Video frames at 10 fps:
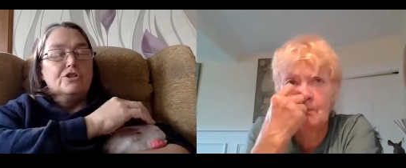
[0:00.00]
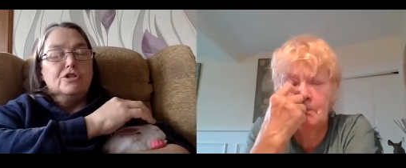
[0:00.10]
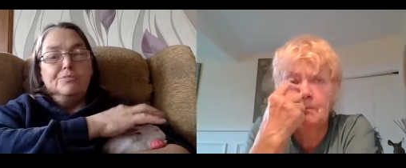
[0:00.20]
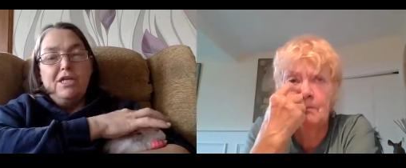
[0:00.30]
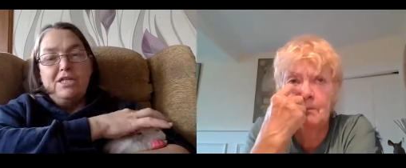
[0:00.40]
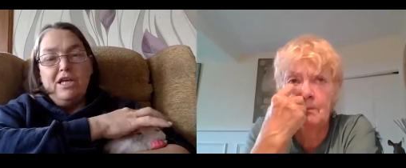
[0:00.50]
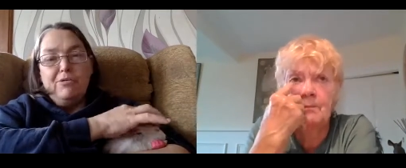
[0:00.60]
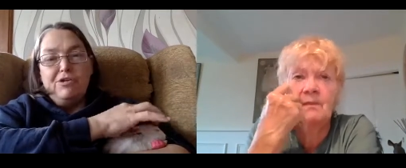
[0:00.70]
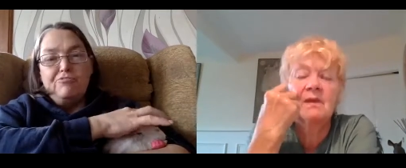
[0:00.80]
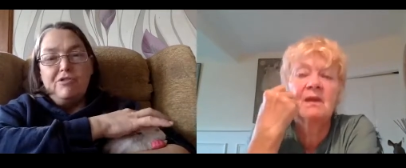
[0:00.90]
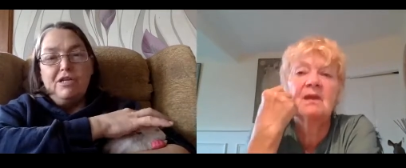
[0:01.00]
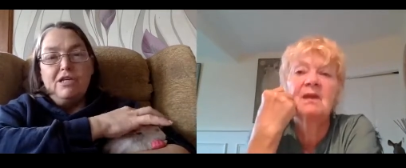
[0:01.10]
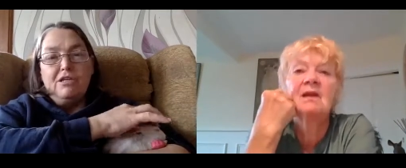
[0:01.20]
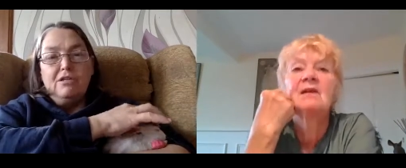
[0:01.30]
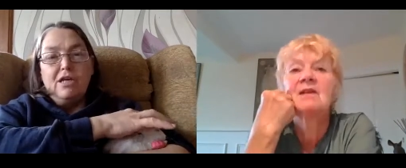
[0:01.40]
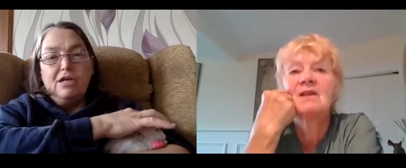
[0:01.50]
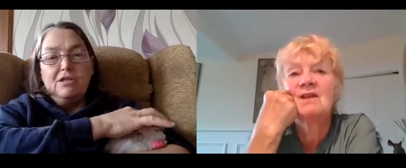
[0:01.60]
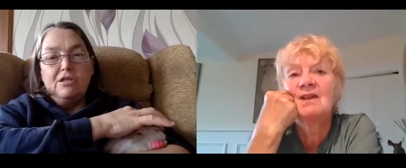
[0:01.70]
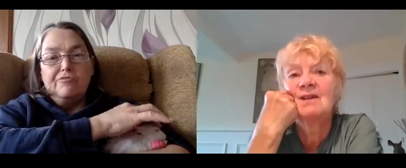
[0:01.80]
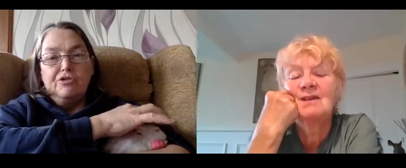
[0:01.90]
Speaker 1: subject here, which really takes
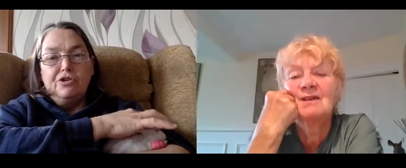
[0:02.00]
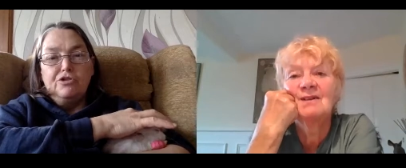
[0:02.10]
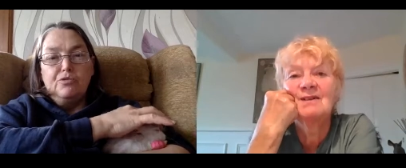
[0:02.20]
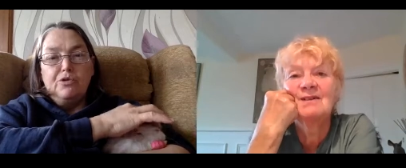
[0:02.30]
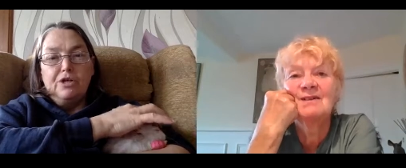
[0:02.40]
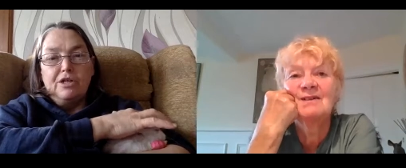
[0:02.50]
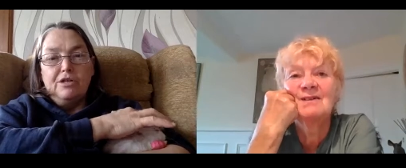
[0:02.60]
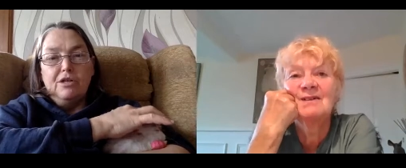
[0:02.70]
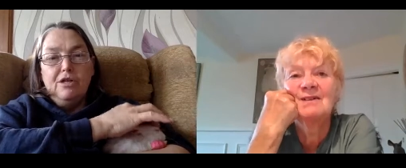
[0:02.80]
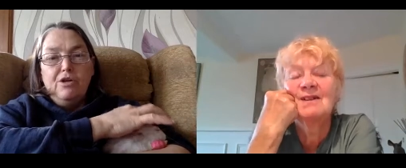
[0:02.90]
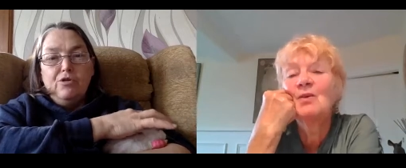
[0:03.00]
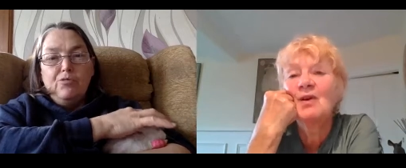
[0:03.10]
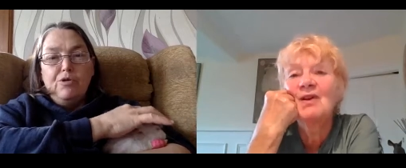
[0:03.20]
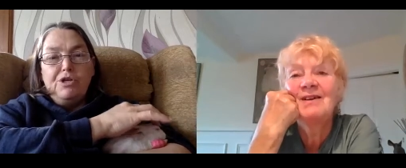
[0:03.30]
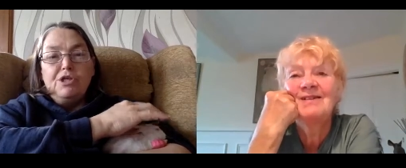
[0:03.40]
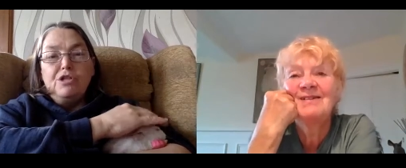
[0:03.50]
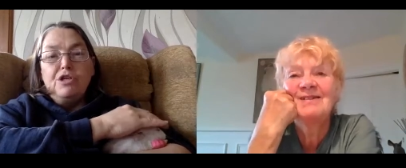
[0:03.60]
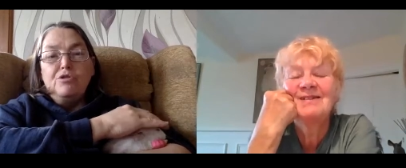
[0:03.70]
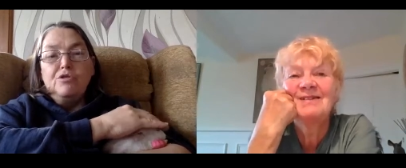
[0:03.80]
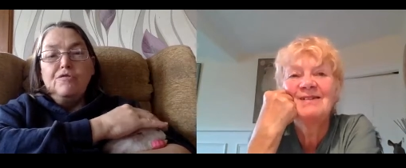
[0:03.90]
several years to work it. Go on. Which is the
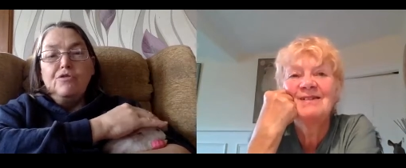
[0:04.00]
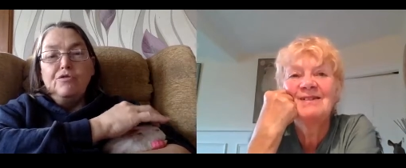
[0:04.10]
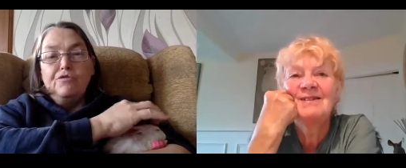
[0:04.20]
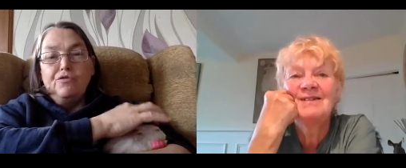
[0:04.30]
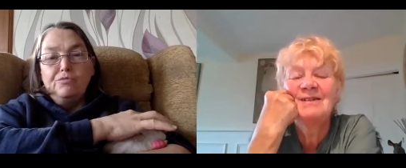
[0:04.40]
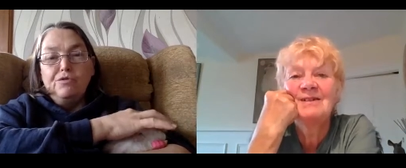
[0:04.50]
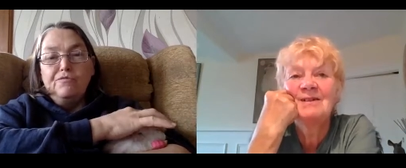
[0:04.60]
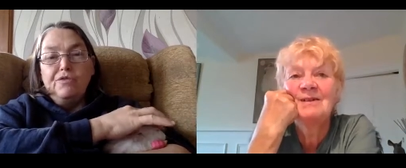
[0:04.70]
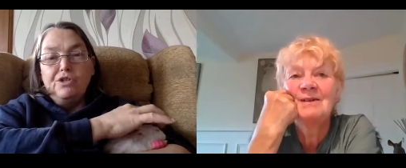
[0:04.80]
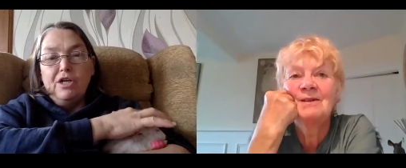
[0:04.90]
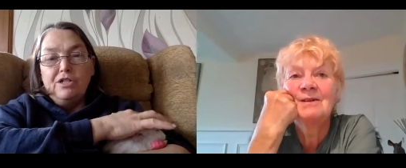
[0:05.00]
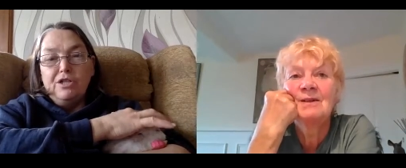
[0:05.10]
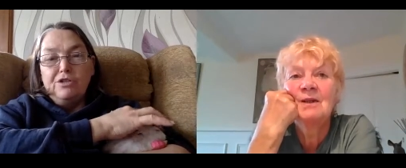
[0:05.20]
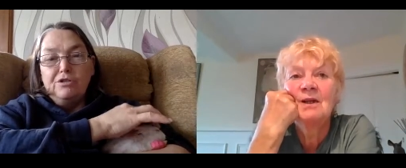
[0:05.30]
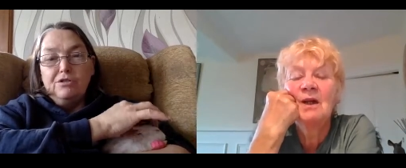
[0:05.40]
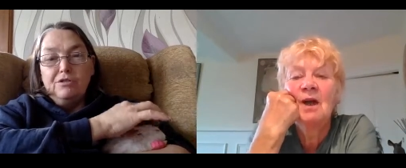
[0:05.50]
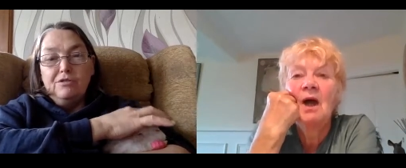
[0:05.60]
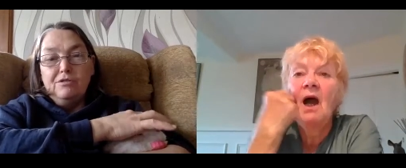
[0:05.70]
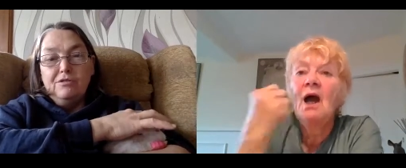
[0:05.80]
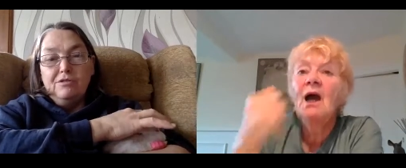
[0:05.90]
use of thought forms and visualizations.
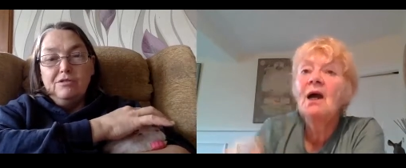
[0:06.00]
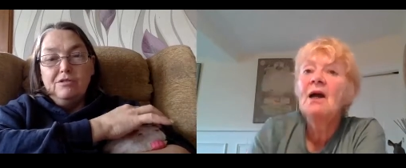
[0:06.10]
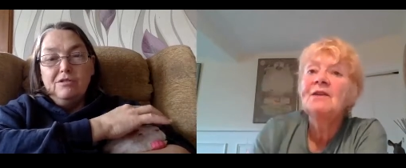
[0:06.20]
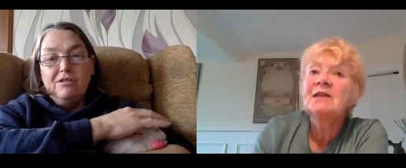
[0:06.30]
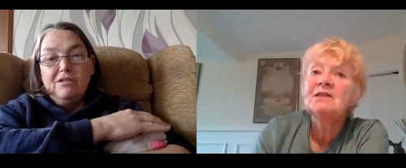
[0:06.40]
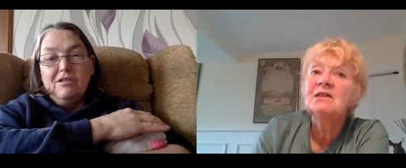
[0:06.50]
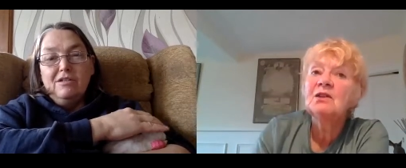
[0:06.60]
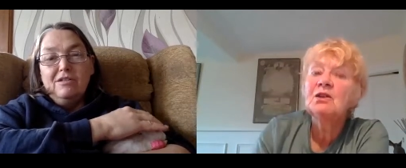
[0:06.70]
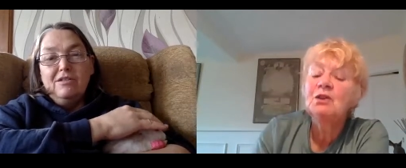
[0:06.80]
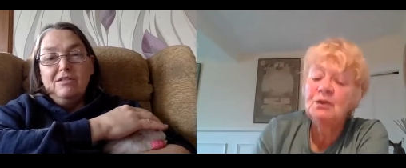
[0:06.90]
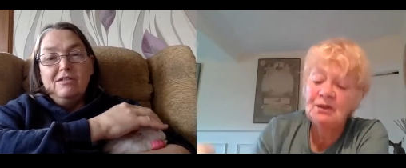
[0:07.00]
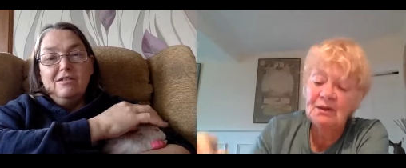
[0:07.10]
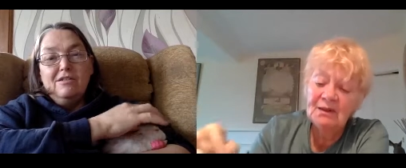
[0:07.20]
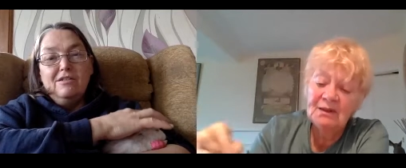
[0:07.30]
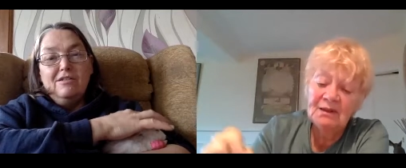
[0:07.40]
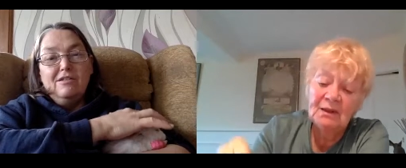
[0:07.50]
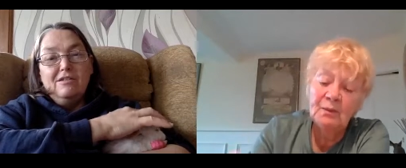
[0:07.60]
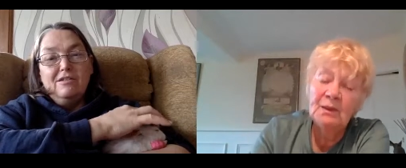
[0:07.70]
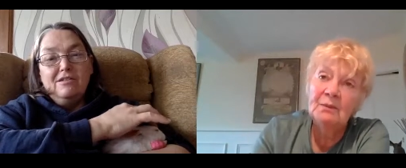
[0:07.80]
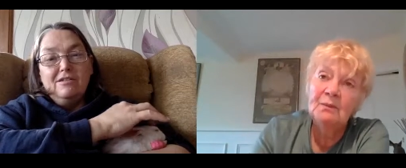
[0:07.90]
Speaker 2: Ah, that's a good idea.
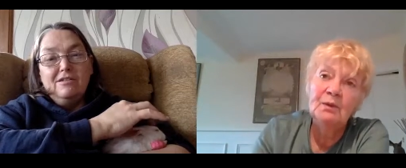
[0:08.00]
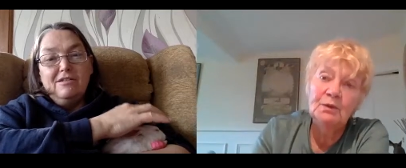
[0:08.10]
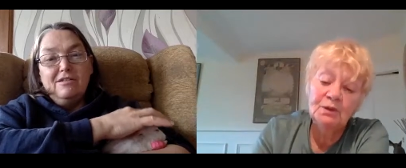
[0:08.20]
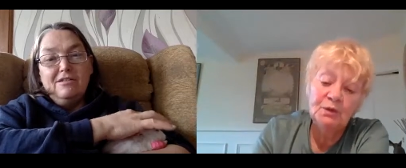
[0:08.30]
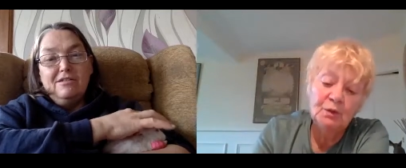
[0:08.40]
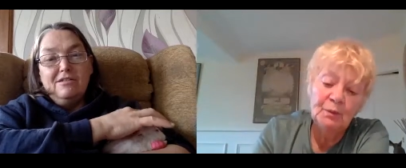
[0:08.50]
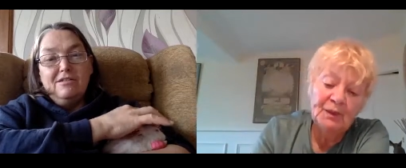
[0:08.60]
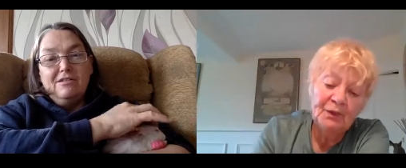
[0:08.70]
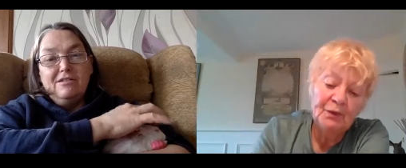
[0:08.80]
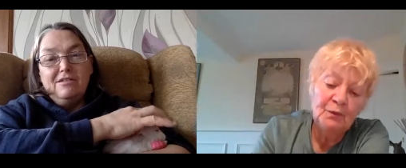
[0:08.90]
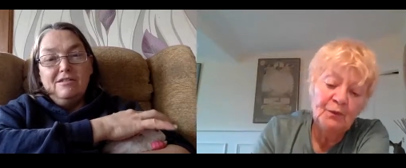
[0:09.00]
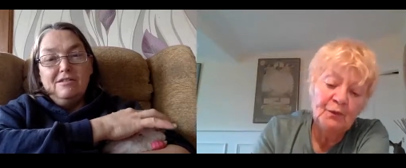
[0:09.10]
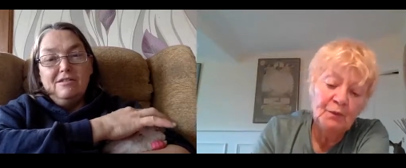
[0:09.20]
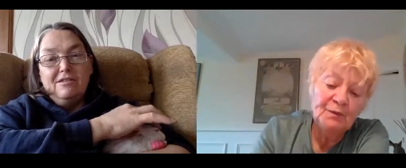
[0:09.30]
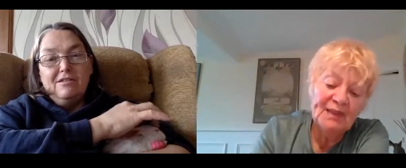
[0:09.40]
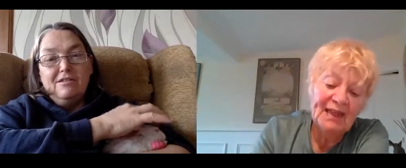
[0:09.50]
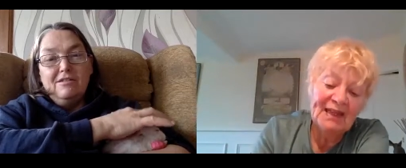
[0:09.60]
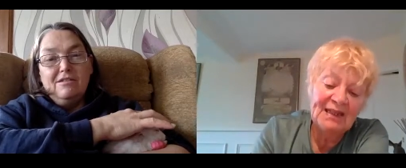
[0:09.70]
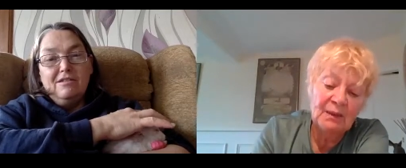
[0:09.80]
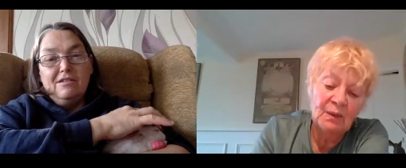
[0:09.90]
Well, we ought to talk about thought forms
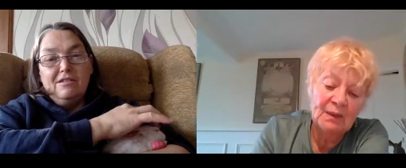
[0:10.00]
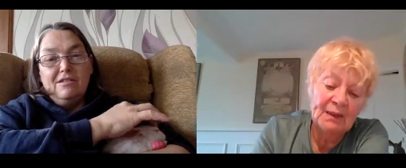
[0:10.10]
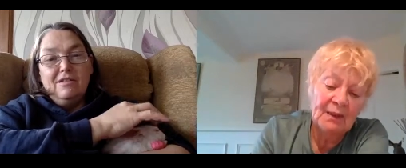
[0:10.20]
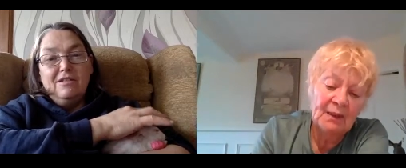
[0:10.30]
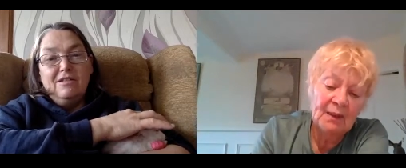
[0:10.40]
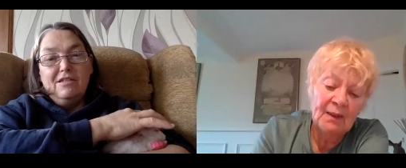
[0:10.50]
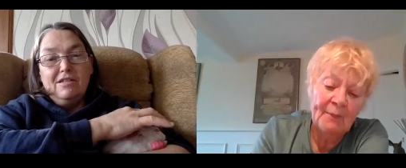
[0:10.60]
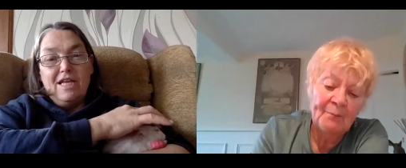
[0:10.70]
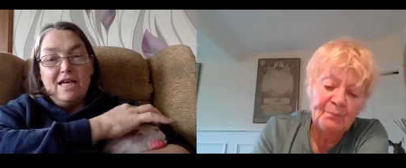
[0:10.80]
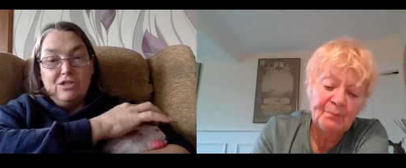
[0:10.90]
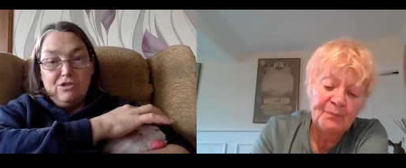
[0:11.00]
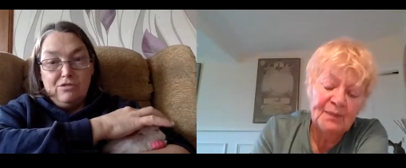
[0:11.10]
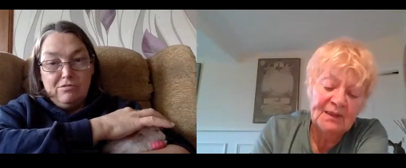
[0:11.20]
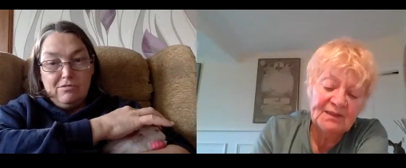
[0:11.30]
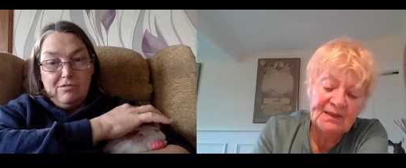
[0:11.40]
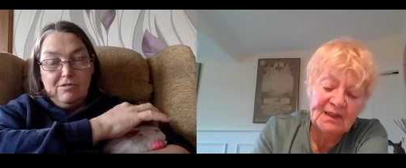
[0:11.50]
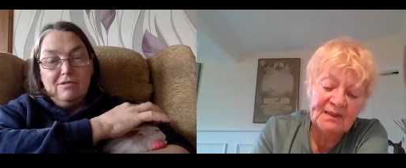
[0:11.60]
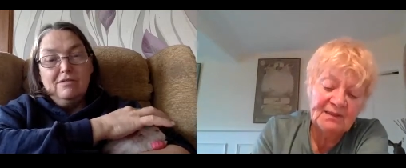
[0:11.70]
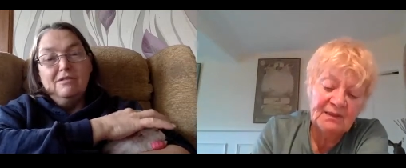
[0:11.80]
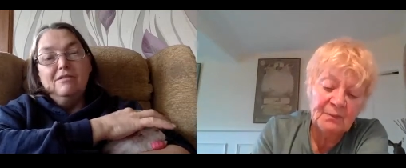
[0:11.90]
anyway. Yes. Because there's